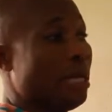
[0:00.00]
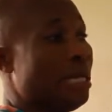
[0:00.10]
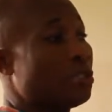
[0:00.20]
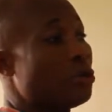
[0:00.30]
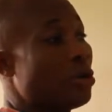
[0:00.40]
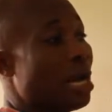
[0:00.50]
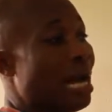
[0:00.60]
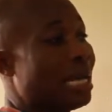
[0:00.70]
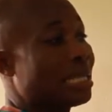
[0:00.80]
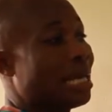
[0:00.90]
is known
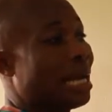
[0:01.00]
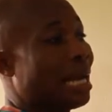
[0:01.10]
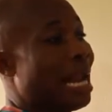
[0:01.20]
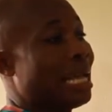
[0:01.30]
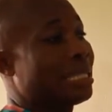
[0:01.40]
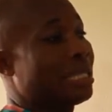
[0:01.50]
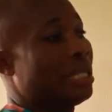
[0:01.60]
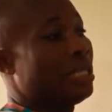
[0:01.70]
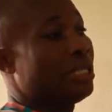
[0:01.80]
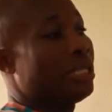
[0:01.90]
as
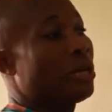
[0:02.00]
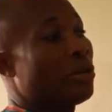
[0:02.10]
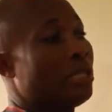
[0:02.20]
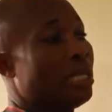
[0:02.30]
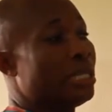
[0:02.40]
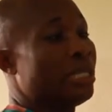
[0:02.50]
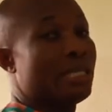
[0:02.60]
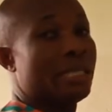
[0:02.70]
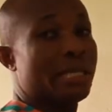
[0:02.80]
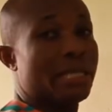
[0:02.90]
lat 0 degree